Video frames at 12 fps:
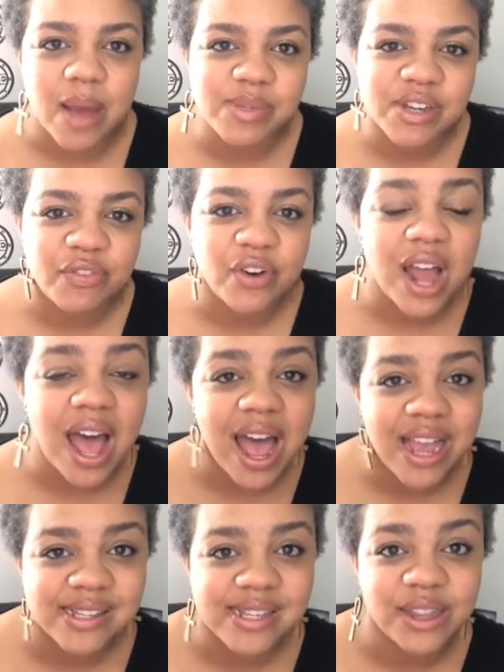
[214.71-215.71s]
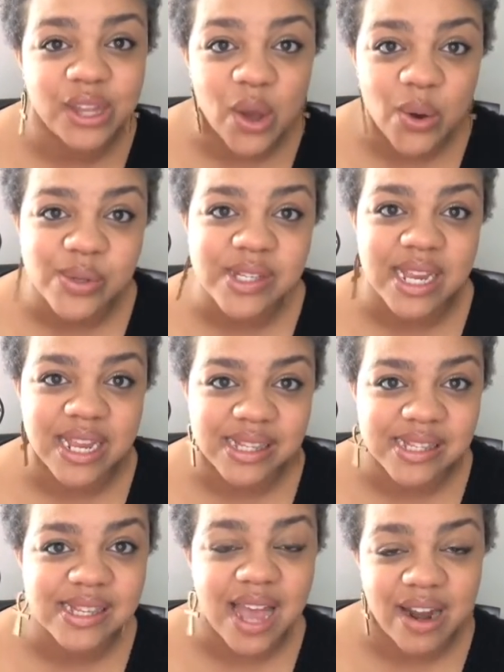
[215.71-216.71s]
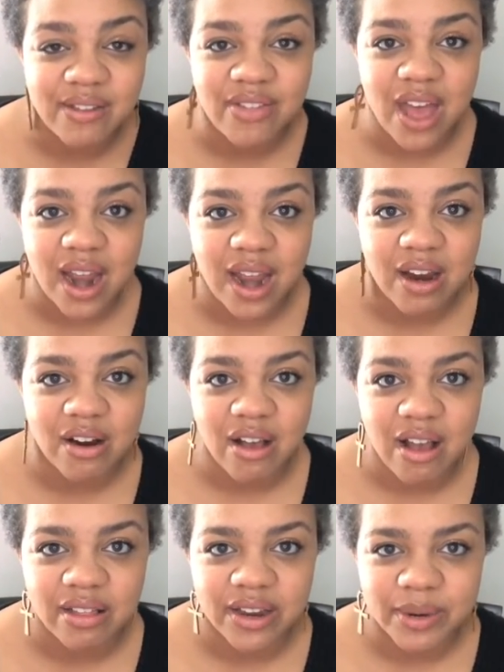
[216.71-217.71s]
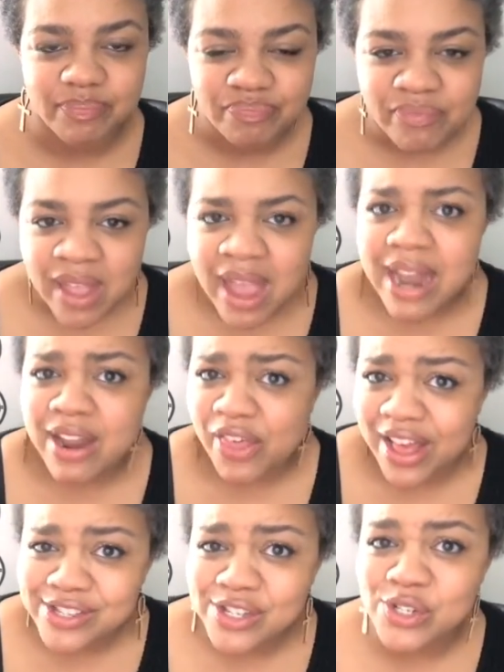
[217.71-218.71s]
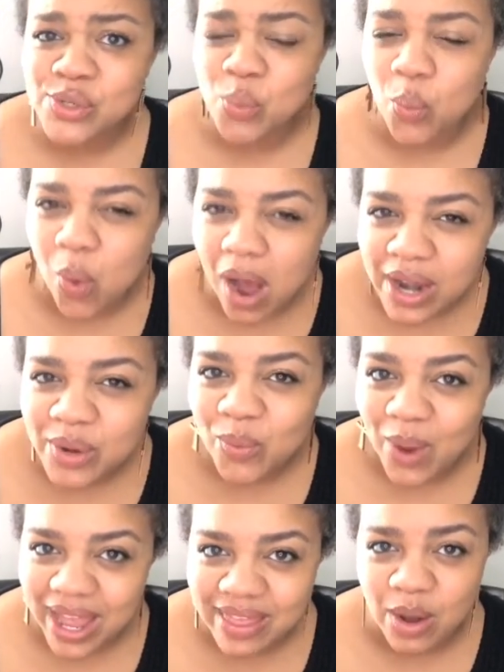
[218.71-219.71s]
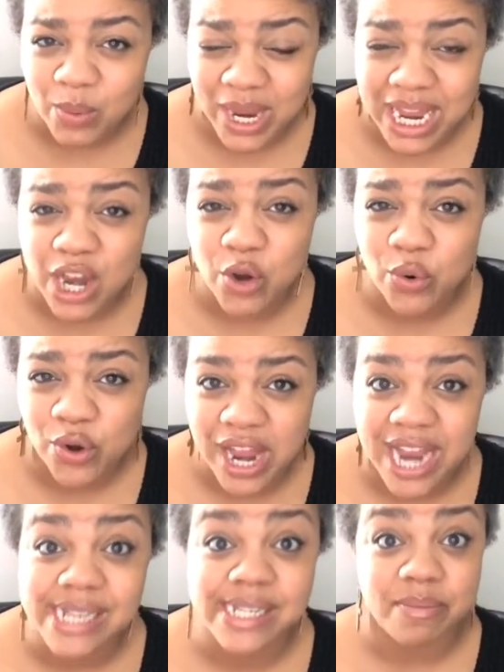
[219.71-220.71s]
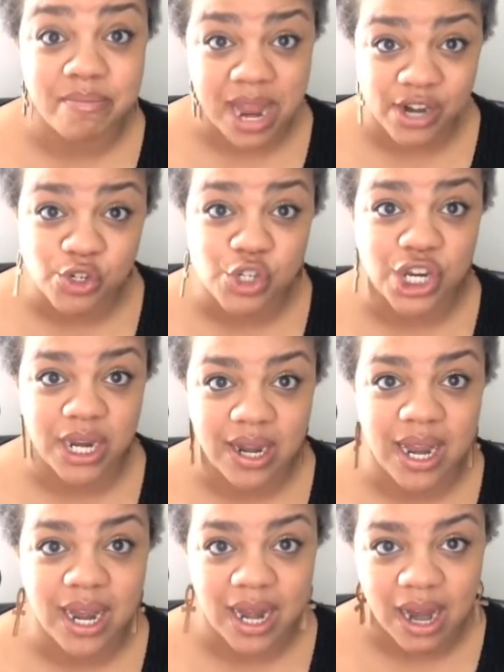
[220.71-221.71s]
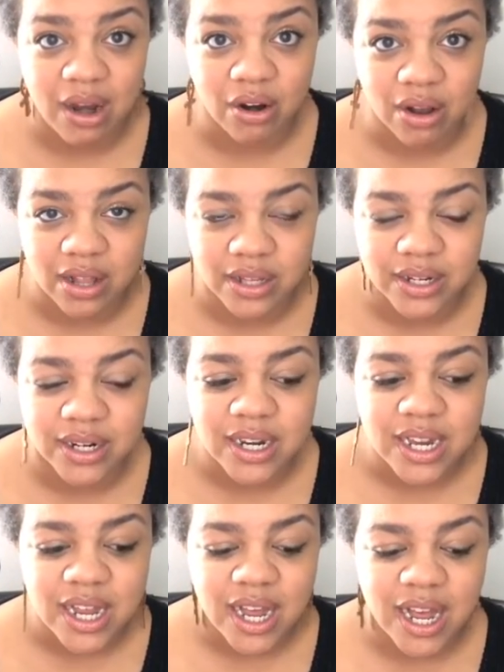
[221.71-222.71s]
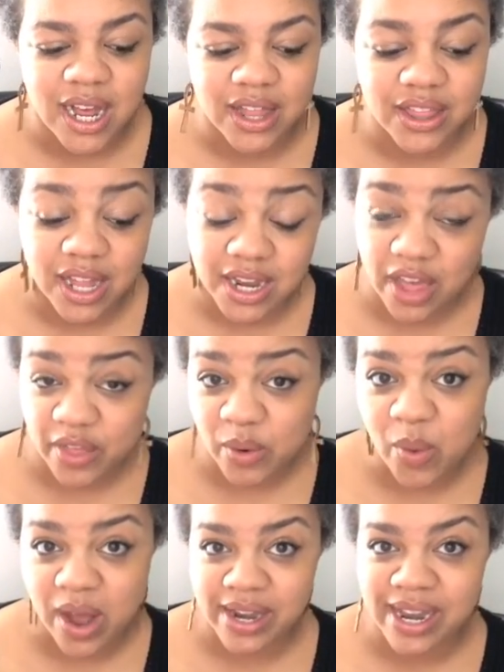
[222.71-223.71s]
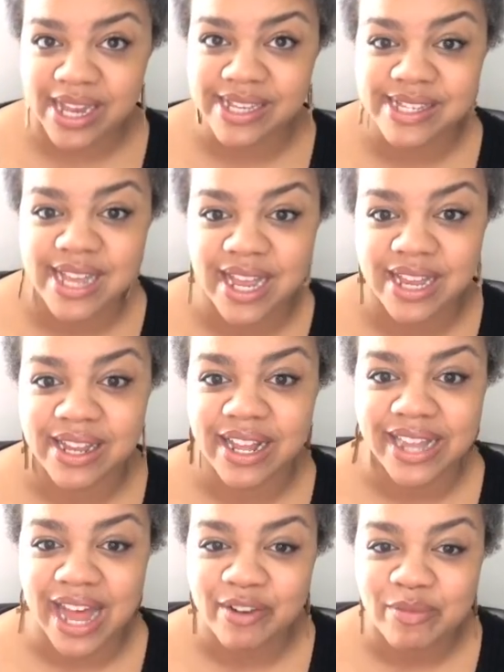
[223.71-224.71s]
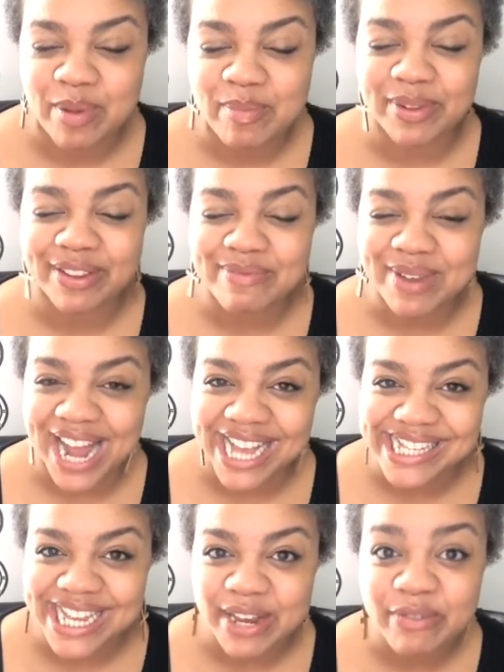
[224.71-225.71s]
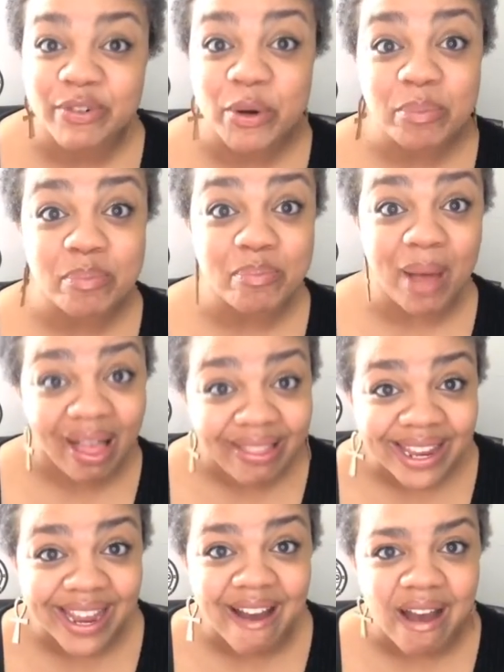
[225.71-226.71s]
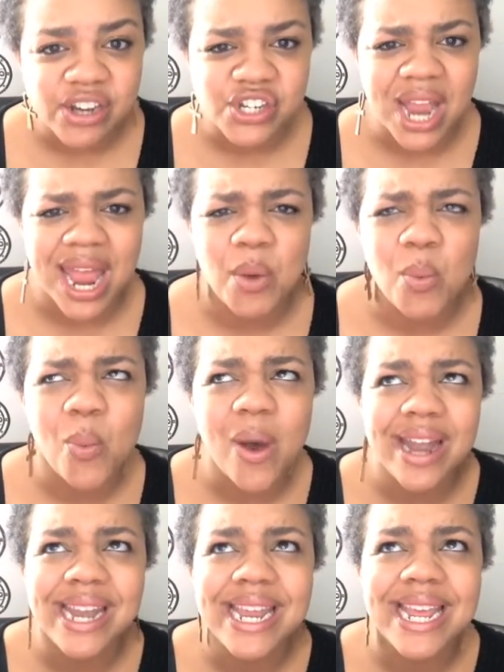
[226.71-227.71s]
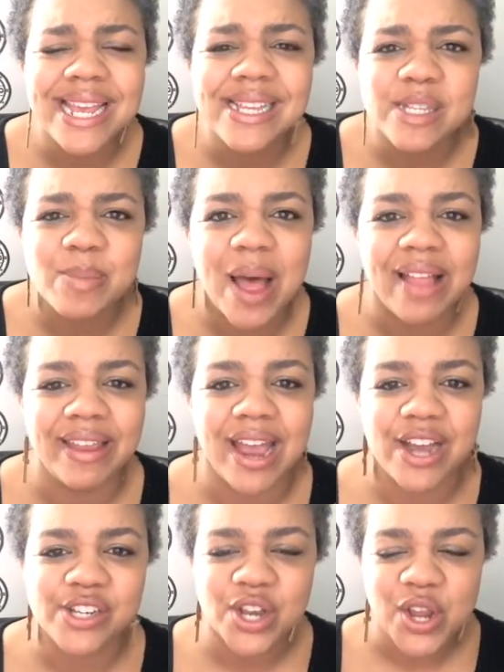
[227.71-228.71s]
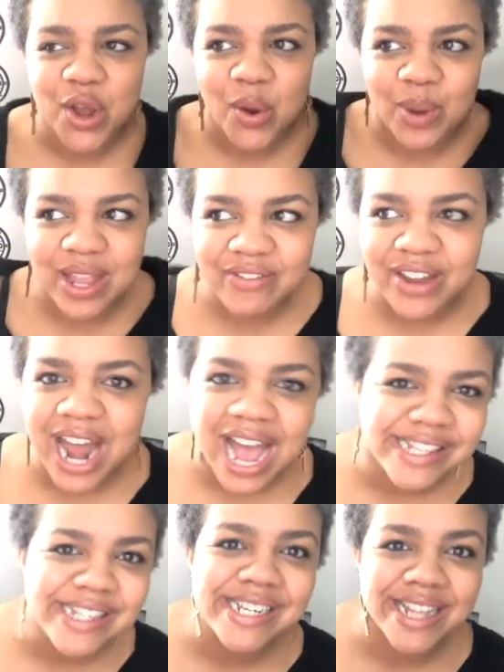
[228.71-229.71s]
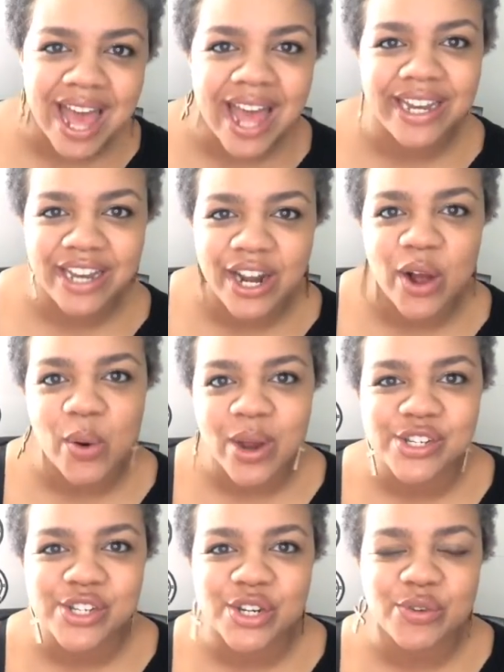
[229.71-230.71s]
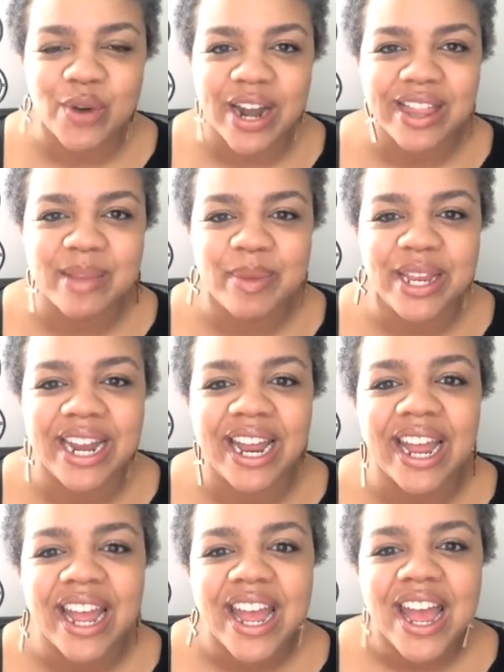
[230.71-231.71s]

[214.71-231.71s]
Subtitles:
different highs and lows inside of that hair color. Now that's just one way that we can create dimension in hair color. Another one is a lot of people have been asking for balayage. And what is balayage? We even asked that, you know, question right at the beginning.